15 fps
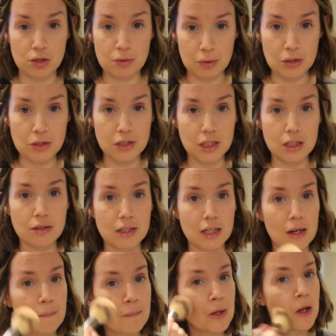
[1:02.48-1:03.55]
you're supposed to use
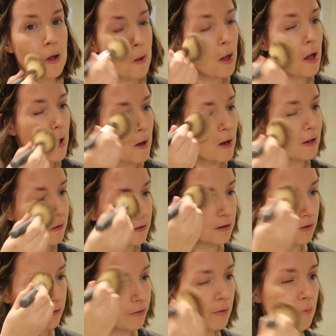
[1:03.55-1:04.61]
it. And
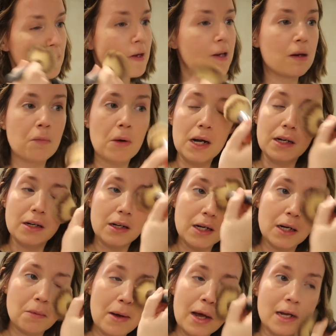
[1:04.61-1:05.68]
from being pregnant
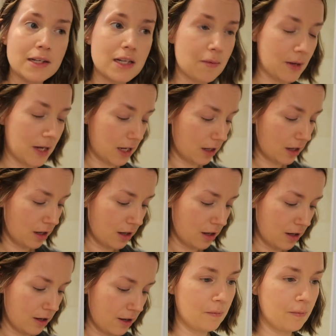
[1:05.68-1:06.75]
in a pandemic
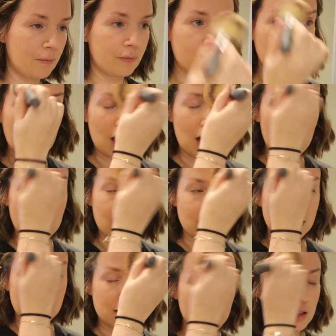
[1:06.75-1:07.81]

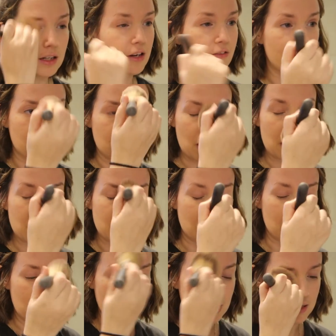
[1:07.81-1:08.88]
and giving birth in
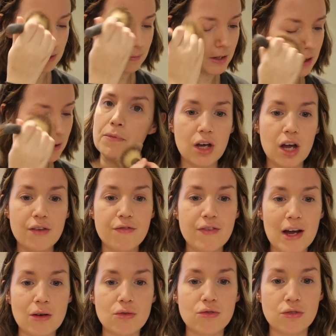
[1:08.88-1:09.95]
a pandemic, I
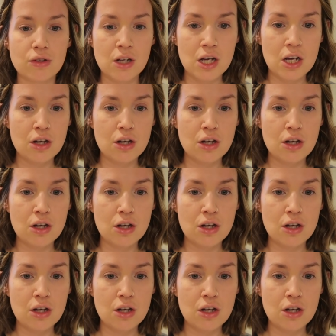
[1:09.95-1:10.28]
found